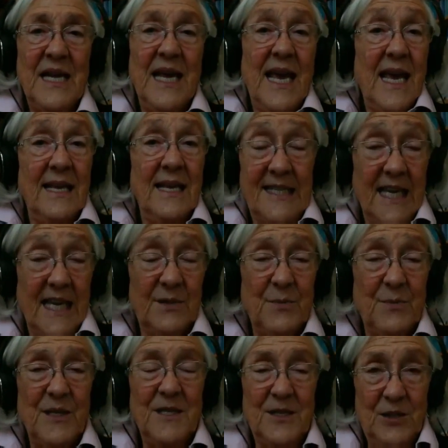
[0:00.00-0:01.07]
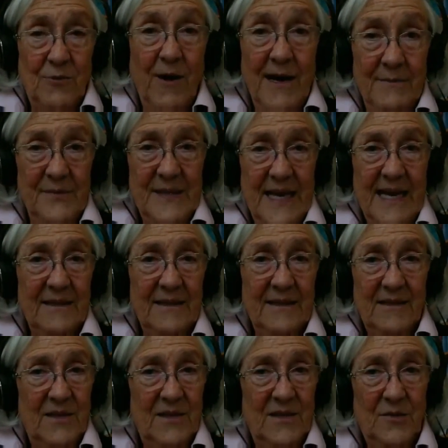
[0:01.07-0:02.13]
And SASB describes that,
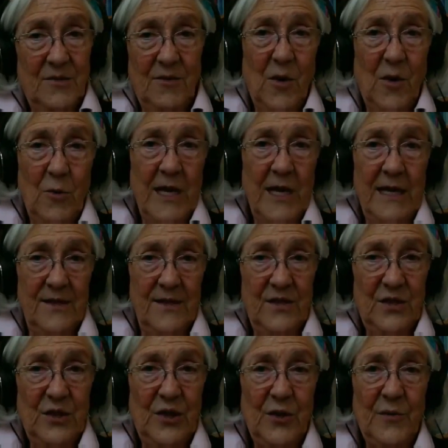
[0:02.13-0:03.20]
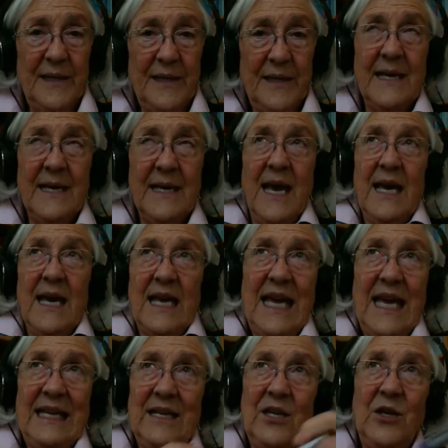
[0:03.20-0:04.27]
coding his secure base
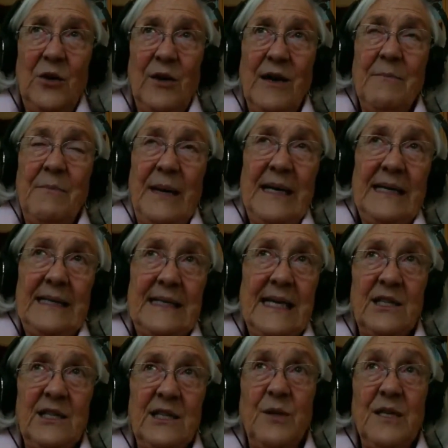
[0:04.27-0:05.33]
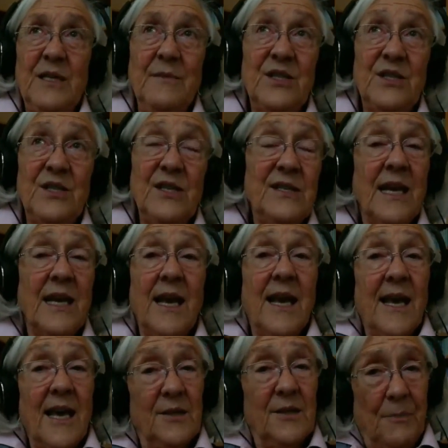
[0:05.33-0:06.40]
category by SASB dimensions,
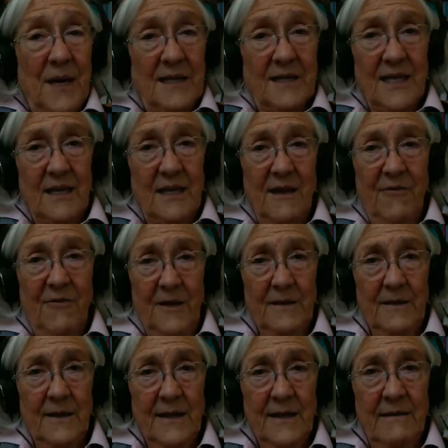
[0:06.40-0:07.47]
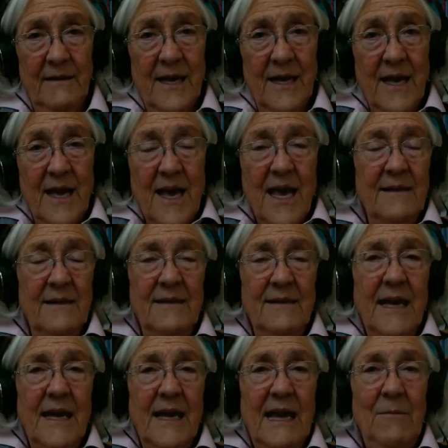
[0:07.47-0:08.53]
as basically friendly and
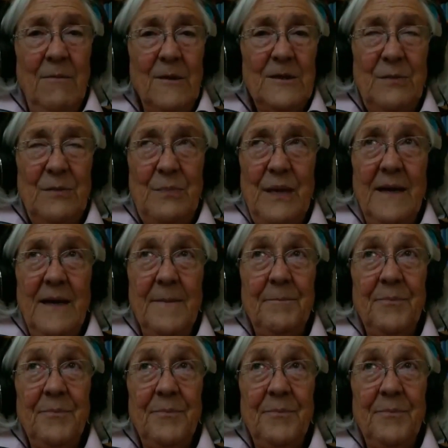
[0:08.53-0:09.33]
able to be